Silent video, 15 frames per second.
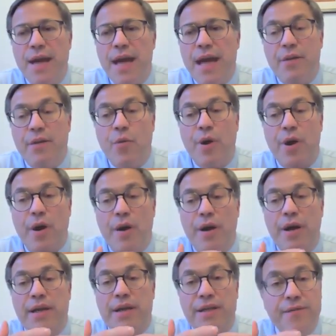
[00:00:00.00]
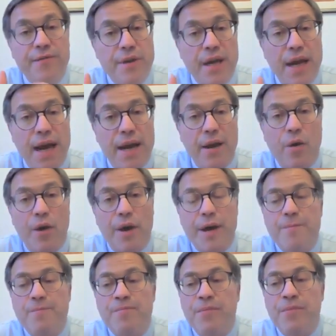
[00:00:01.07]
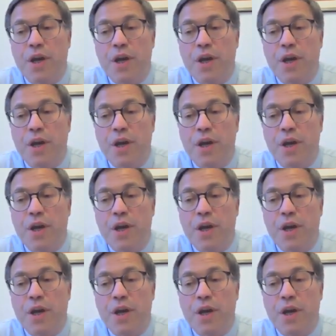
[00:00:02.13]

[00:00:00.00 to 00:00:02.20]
then we are in a different category